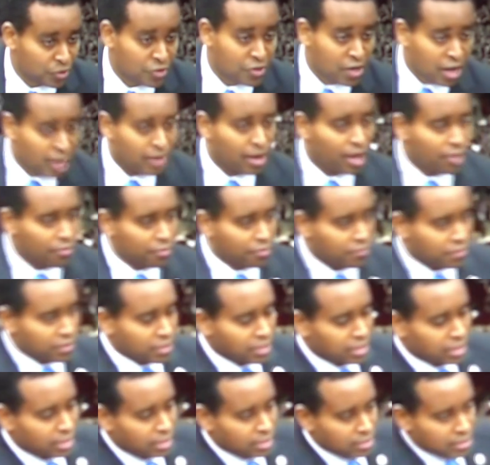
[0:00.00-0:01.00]
other
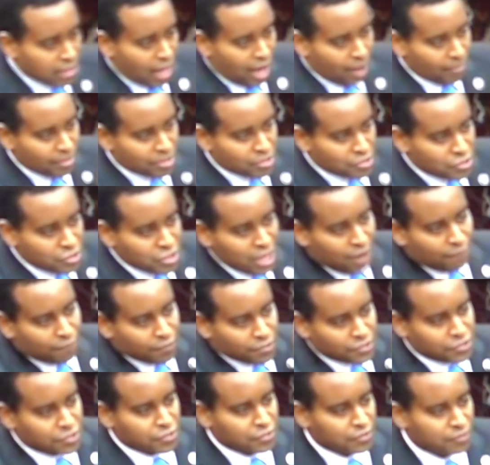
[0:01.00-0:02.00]
than Thomas
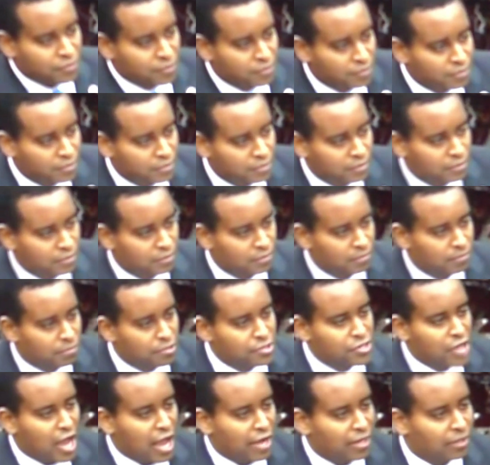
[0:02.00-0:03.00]
Jefferson
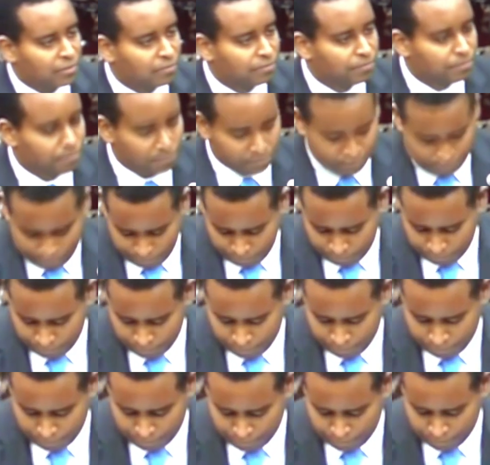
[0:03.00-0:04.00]
presiding.
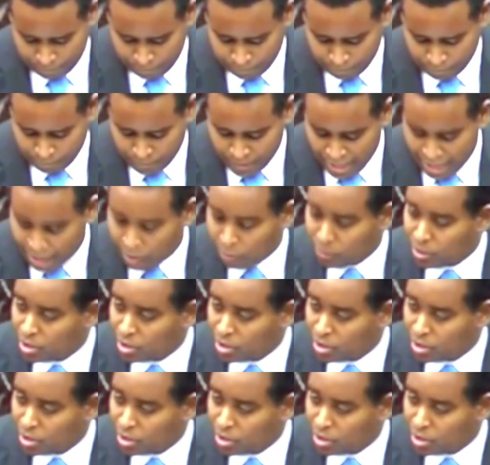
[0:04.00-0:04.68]
Now,